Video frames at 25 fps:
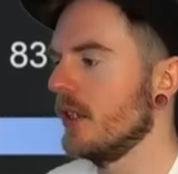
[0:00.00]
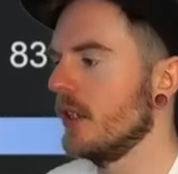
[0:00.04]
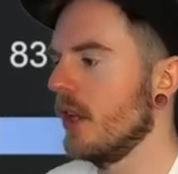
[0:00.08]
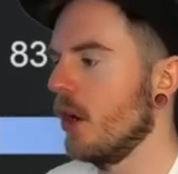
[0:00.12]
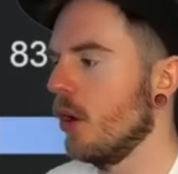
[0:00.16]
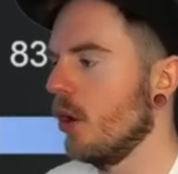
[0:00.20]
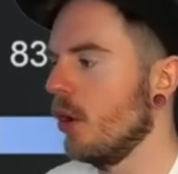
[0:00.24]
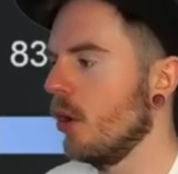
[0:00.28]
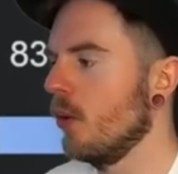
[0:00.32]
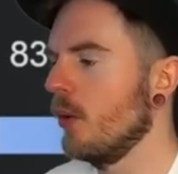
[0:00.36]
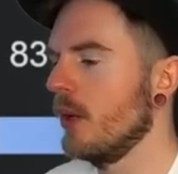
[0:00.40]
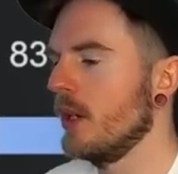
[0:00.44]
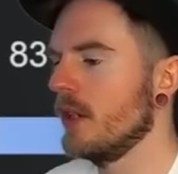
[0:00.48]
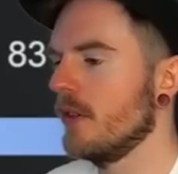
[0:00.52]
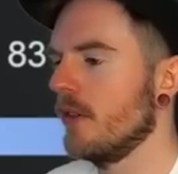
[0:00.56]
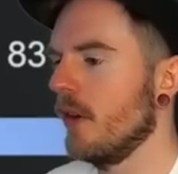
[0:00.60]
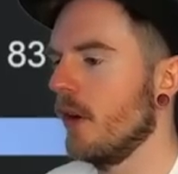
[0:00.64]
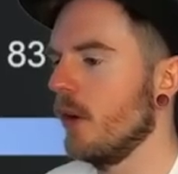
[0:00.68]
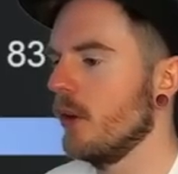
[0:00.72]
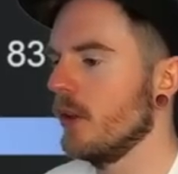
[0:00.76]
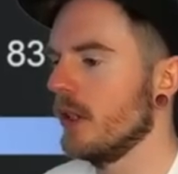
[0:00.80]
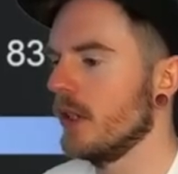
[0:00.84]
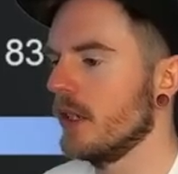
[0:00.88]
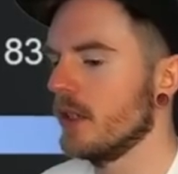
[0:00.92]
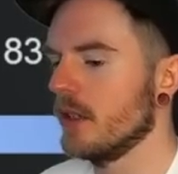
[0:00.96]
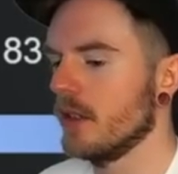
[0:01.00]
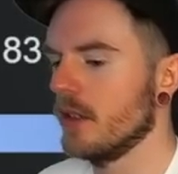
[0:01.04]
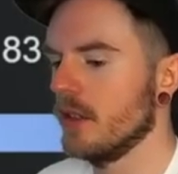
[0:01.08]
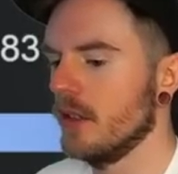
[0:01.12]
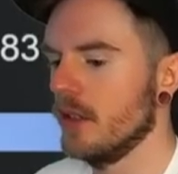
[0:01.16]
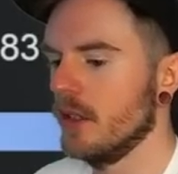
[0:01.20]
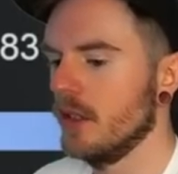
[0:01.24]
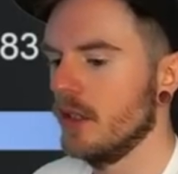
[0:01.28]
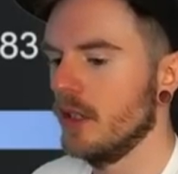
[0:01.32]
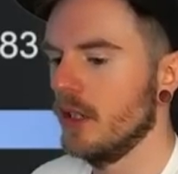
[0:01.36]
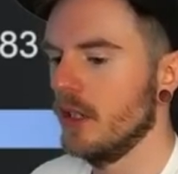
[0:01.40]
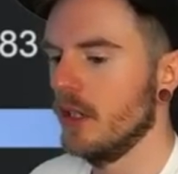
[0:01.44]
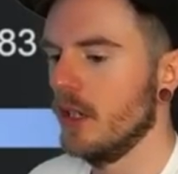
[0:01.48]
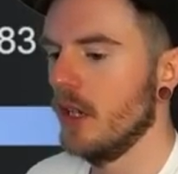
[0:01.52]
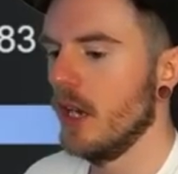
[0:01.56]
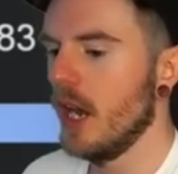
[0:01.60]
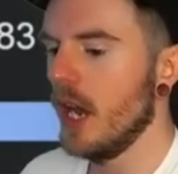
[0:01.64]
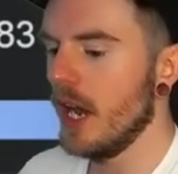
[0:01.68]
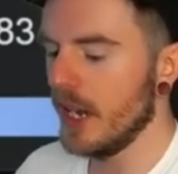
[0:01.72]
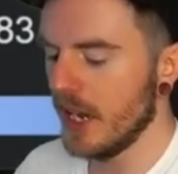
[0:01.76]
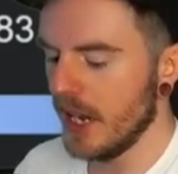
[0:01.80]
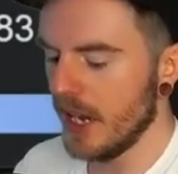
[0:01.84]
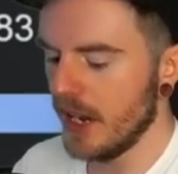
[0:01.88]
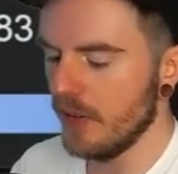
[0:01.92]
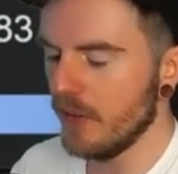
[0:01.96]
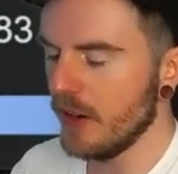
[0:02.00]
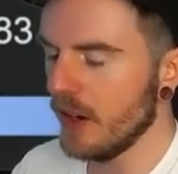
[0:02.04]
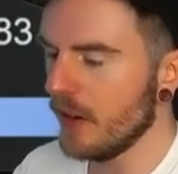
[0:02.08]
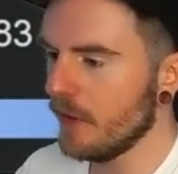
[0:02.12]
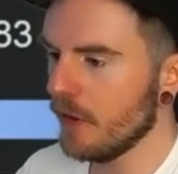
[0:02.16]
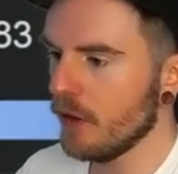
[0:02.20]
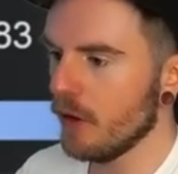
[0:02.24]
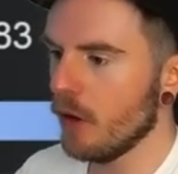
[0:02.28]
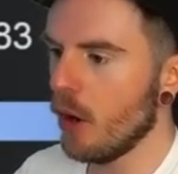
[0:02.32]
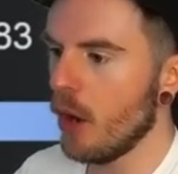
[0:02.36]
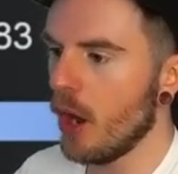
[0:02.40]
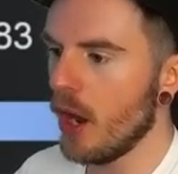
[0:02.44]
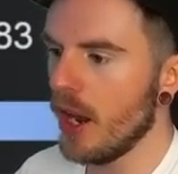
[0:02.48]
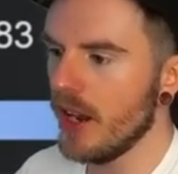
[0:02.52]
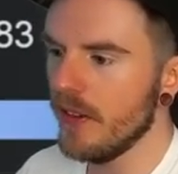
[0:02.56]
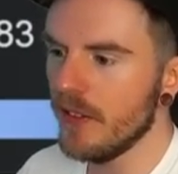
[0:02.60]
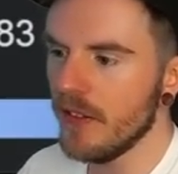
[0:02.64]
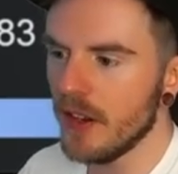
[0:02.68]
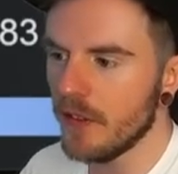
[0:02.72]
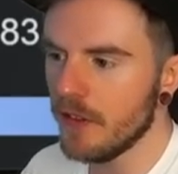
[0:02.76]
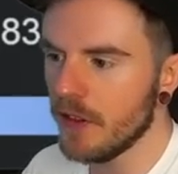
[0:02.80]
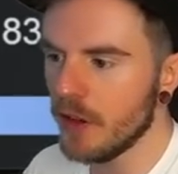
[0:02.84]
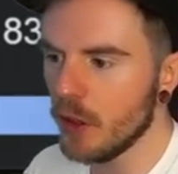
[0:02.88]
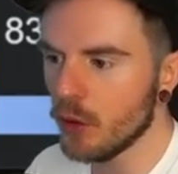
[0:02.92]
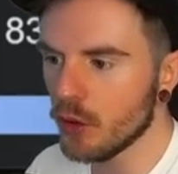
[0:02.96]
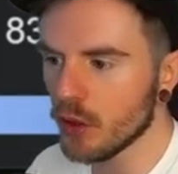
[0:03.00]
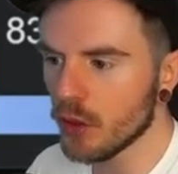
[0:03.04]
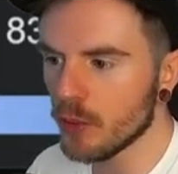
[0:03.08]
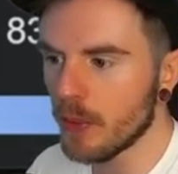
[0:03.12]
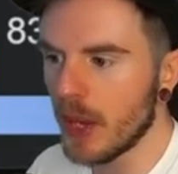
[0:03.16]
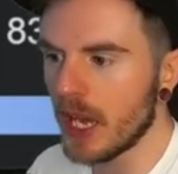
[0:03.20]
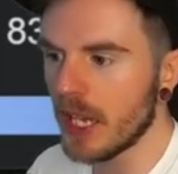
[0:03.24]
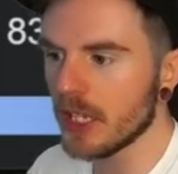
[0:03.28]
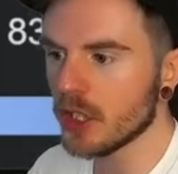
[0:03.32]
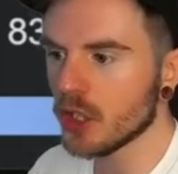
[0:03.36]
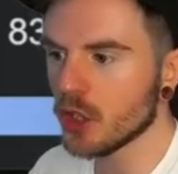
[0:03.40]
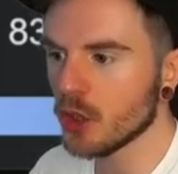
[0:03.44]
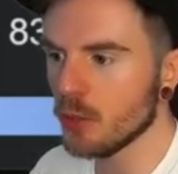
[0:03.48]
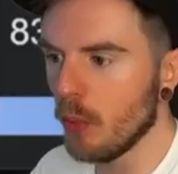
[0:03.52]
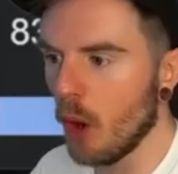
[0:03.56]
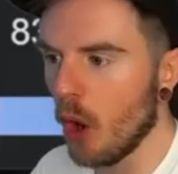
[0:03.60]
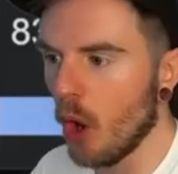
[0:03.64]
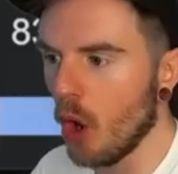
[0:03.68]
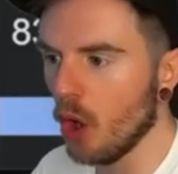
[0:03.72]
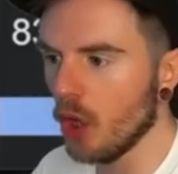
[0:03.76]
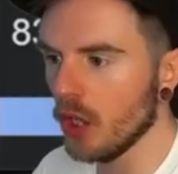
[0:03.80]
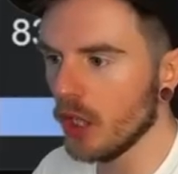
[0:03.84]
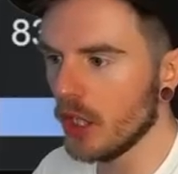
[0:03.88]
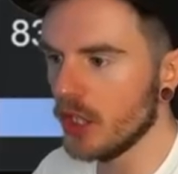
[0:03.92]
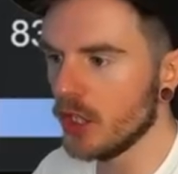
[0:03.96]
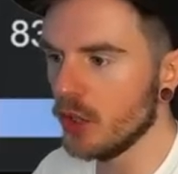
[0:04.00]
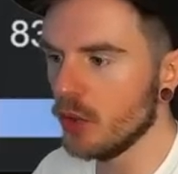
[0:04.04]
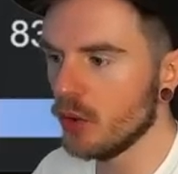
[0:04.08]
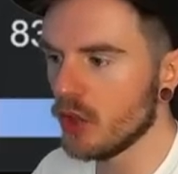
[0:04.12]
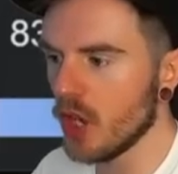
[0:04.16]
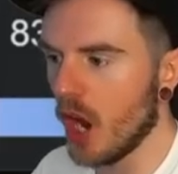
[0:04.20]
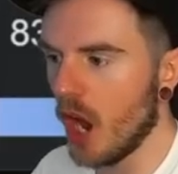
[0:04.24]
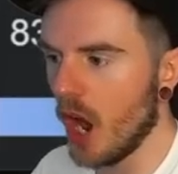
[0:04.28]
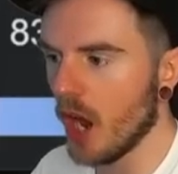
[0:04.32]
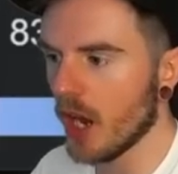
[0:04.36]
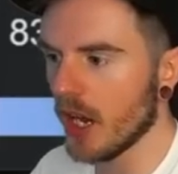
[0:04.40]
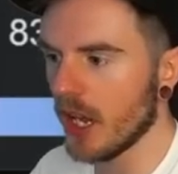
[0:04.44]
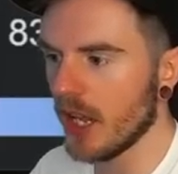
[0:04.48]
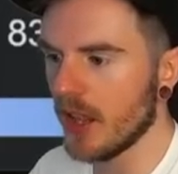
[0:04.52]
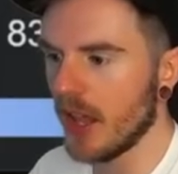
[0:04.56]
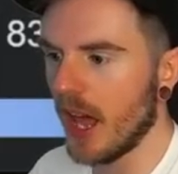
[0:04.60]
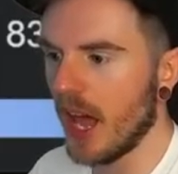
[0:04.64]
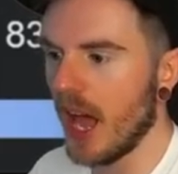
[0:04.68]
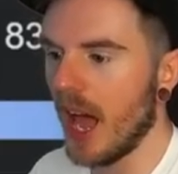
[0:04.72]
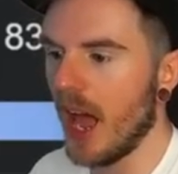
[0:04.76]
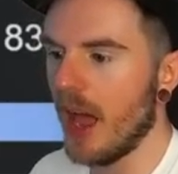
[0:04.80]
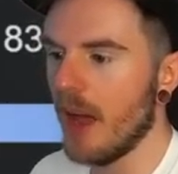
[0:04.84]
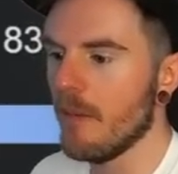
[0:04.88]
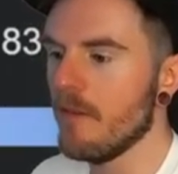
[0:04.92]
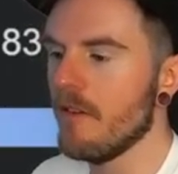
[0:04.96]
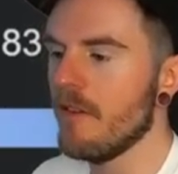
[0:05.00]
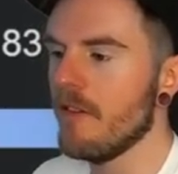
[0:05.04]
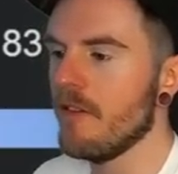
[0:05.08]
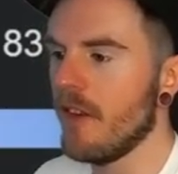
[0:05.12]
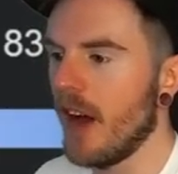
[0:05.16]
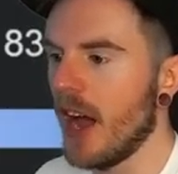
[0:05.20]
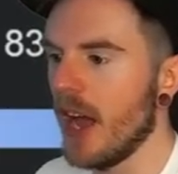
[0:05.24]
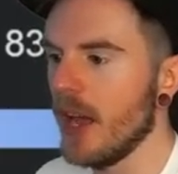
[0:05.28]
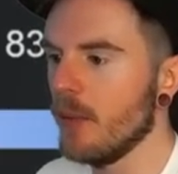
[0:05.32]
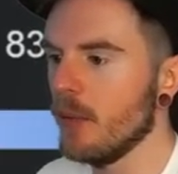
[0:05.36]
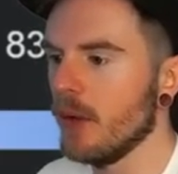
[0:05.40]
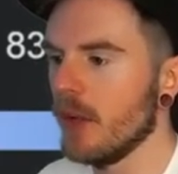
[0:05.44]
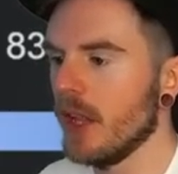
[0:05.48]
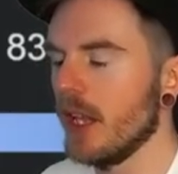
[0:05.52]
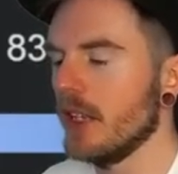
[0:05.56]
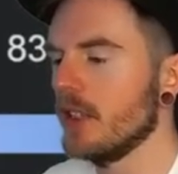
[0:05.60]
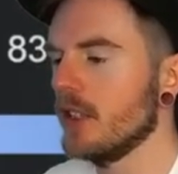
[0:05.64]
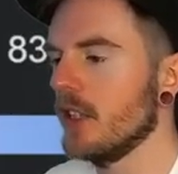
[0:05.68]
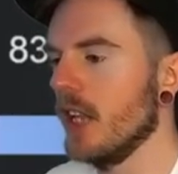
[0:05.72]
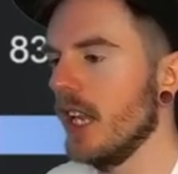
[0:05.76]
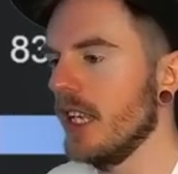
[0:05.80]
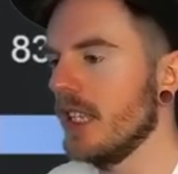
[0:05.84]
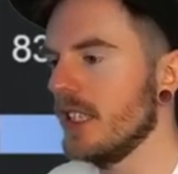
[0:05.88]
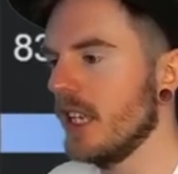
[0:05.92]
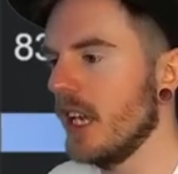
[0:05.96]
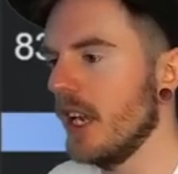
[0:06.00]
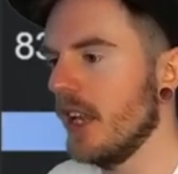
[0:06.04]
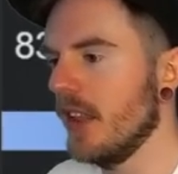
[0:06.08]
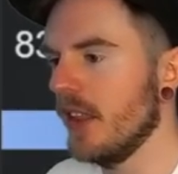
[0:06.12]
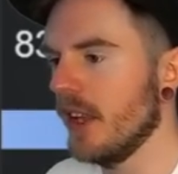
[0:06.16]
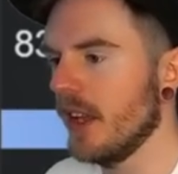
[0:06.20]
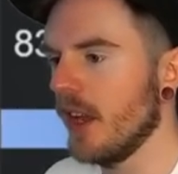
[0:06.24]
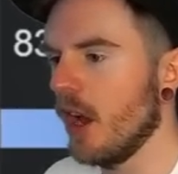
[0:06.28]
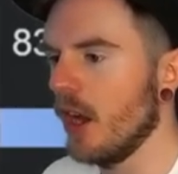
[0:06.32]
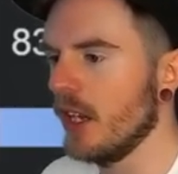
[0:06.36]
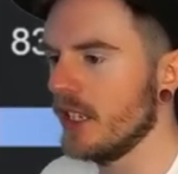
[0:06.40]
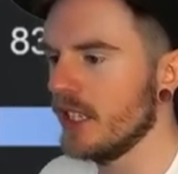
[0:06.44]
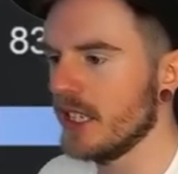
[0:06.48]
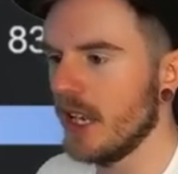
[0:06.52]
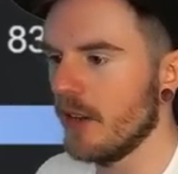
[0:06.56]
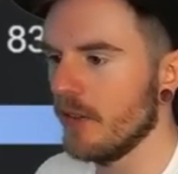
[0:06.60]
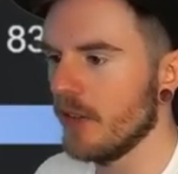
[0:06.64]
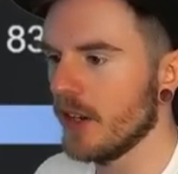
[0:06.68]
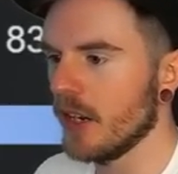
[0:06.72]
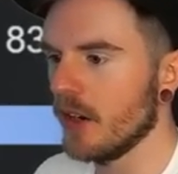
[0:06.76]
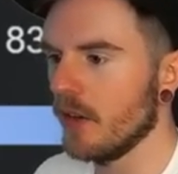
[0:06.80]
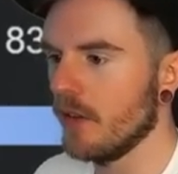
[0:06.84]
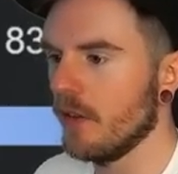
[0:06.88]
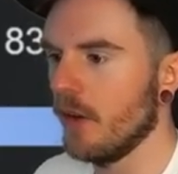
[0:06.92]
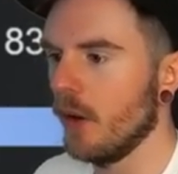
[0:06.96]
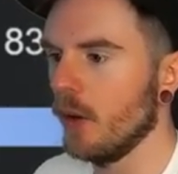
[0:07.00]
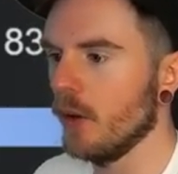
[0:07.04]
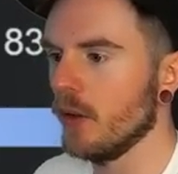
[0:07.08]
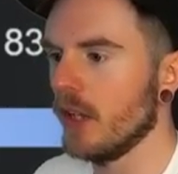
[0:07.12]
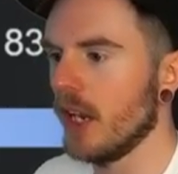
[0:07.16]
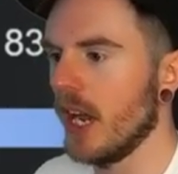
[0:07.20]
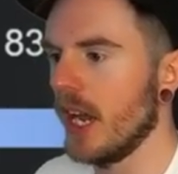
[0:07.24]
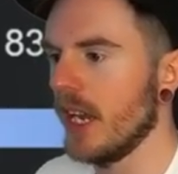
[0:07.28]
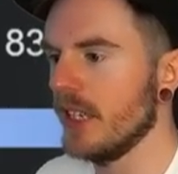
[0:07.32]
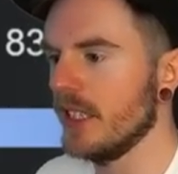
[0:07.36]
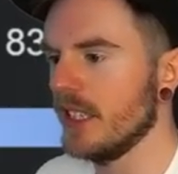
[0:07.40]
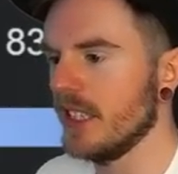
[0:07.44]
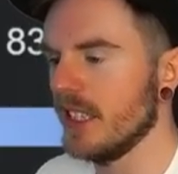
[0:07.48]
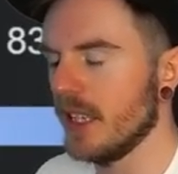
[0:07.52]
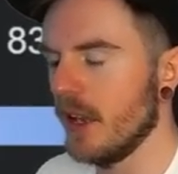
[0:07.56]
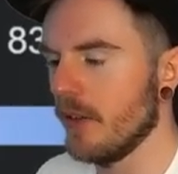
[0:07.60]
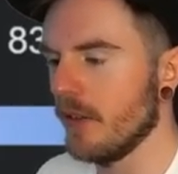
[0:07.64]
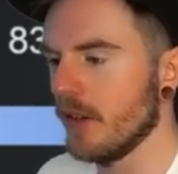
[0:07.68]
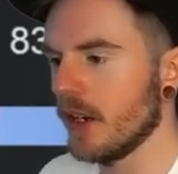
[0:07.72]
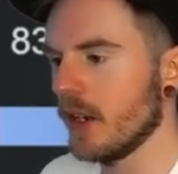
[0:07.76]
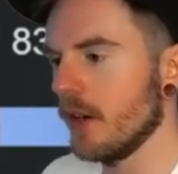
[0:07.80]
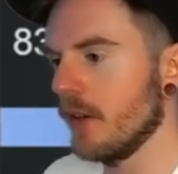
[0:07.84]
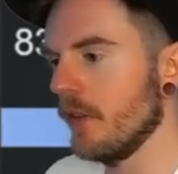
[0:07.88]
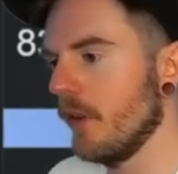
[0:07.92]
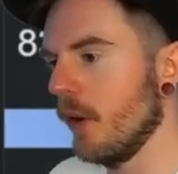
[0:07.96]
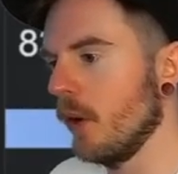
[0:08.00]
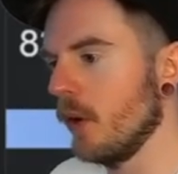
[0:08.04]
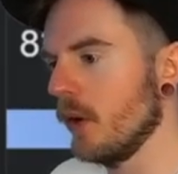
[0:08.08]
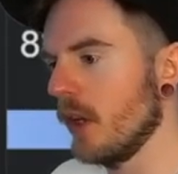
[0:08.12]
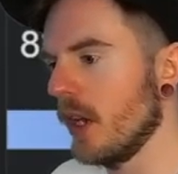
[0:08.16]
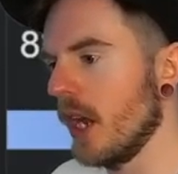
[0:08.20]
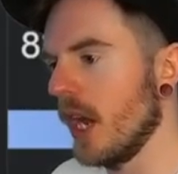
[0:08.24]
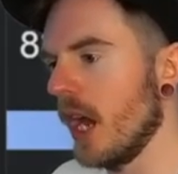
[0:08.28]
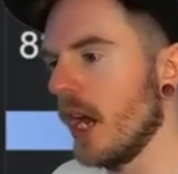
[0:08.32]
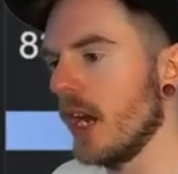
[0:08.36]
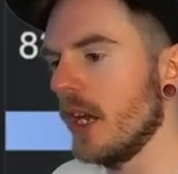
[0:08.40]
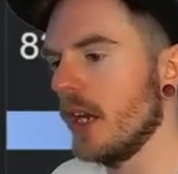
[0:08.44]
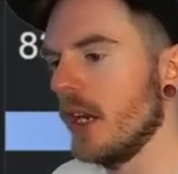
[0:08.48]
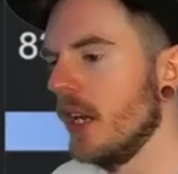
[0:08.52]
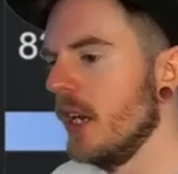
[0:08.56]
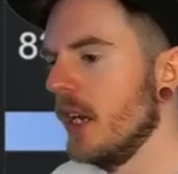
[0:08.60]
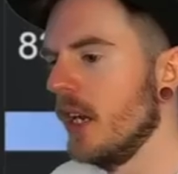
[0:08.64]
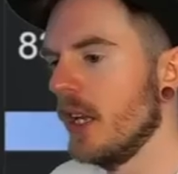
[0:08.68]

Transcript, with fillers: They're always folding. And even if you even if you just bet small and you target that, I'm fine with it. So let's say you think, oh, he's never going to fold an ace, he's never going to fold a nine.